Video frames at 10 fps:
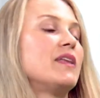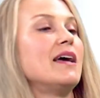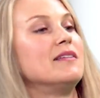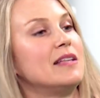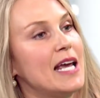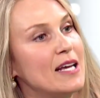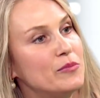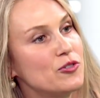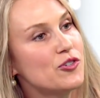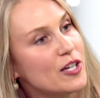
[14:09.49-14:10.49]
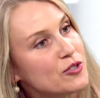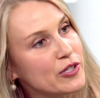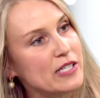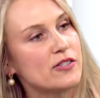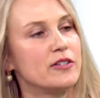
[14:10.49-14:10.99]
and then the animal
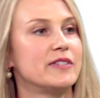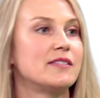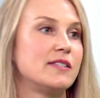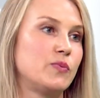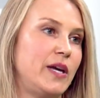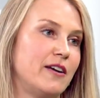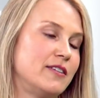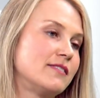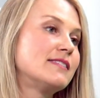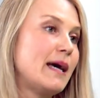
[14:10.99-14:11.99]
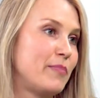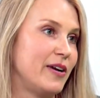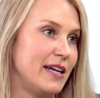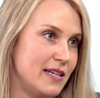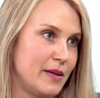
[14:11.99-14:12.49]
sheltering services, we are a
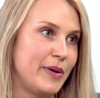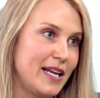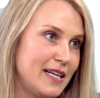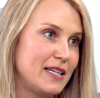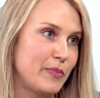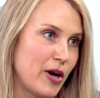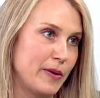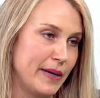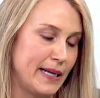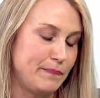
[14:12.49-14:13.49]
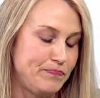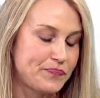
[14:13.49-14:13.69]
separate independent department.